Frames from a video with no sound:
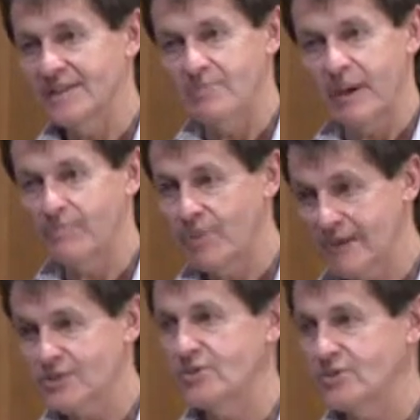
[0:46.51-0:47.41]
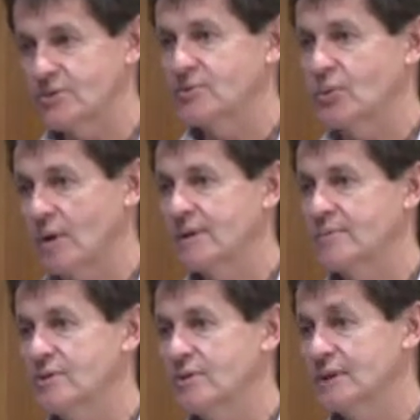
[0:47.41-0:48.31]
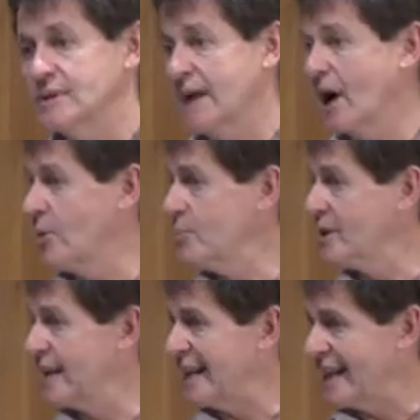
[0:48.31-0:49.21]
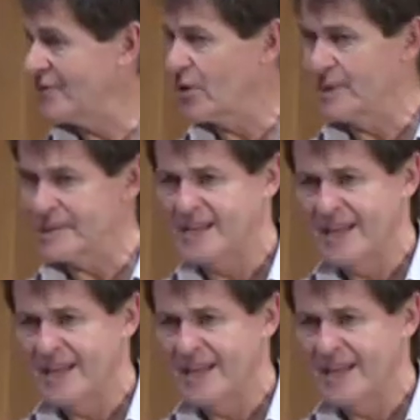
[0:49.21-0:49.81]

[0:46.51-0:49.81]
It's my pleasure to welcome you here today. I hope you're going to get from it